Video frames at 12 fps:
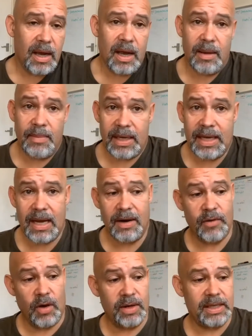Again,
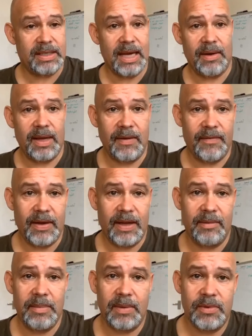I've got a list down here.
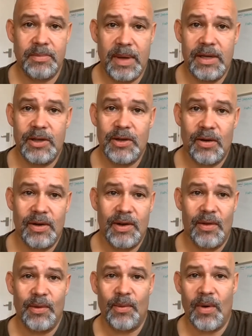Forgive me, I'm just making sure I've
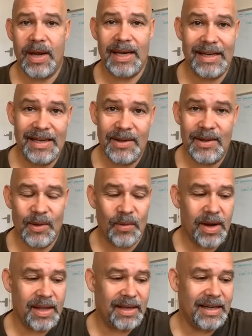got the
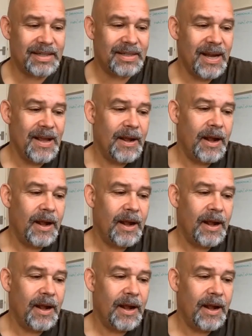right list.